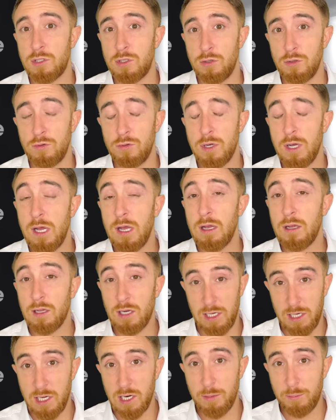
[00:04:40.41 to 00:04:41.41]
to
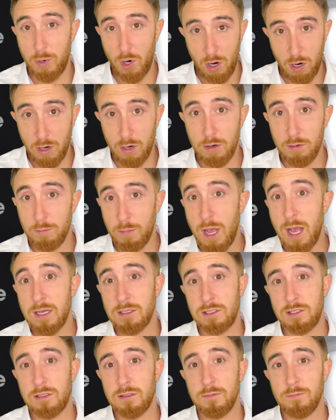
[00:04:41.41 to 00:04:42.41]
clean up our
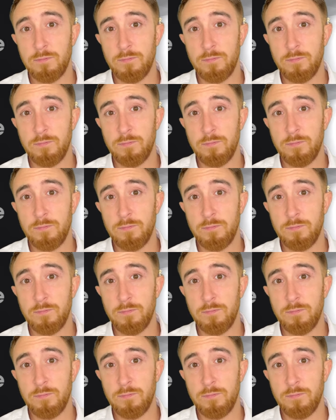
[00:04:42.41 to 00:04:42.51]
mess?